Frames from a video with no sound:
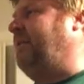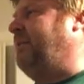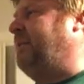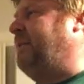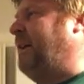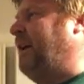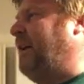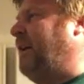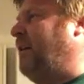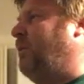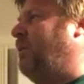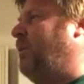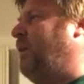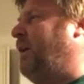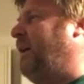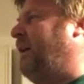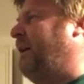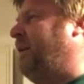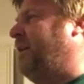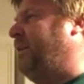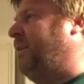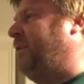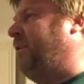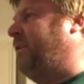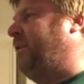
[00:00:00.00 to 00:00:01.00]
there
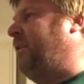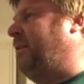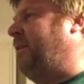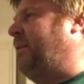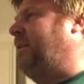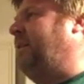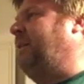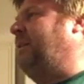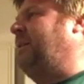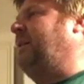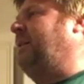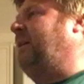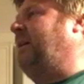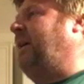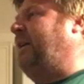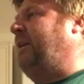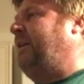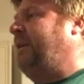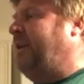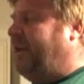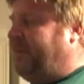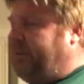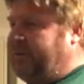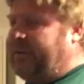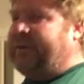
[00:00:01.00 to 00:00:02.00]
was
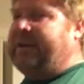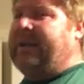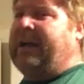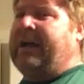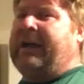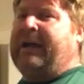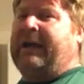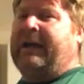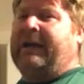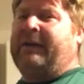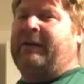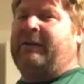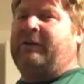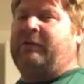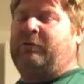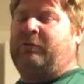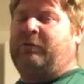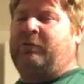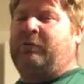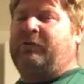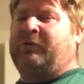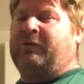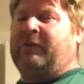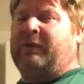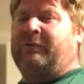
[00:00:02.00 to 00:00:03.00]
another guy
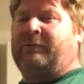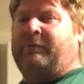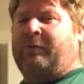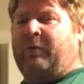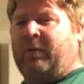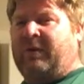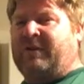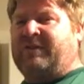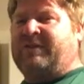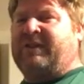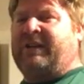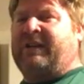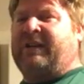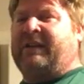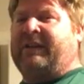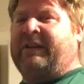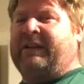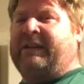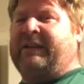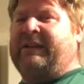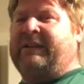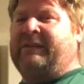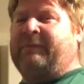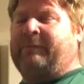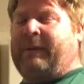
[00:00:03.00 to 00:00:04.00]
who's
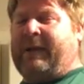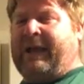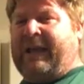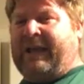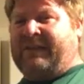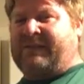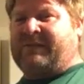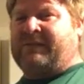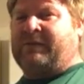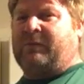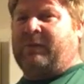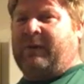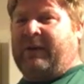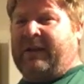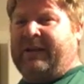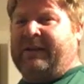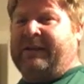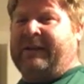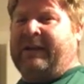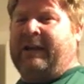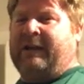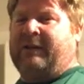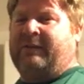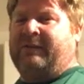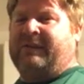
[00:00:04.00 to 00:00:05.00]
unfortunately he's passed away
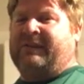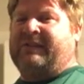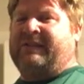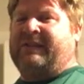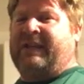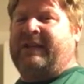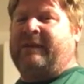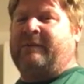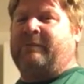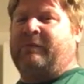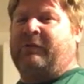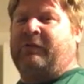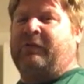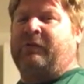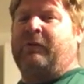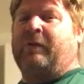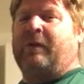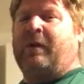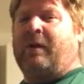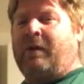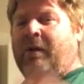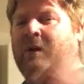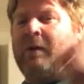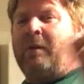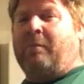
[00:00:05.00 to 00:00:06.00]
now. His name was
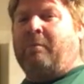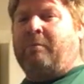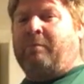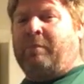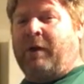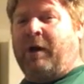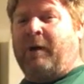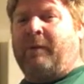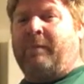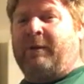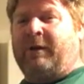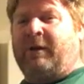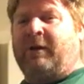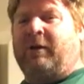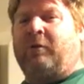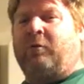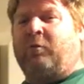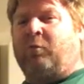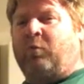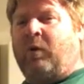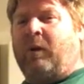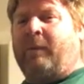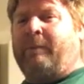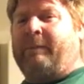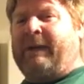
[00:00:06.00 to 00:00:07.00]
Bubba
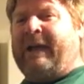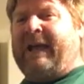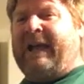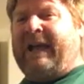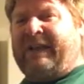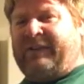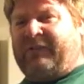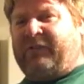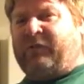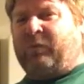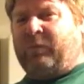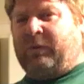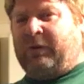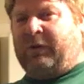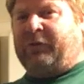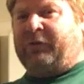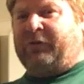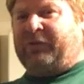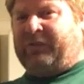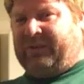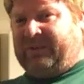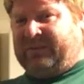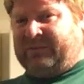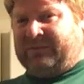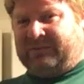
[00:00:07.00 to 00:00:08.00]
Whoop-Ass
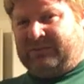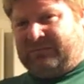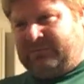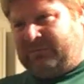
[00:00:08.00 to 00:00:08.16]
Wilson.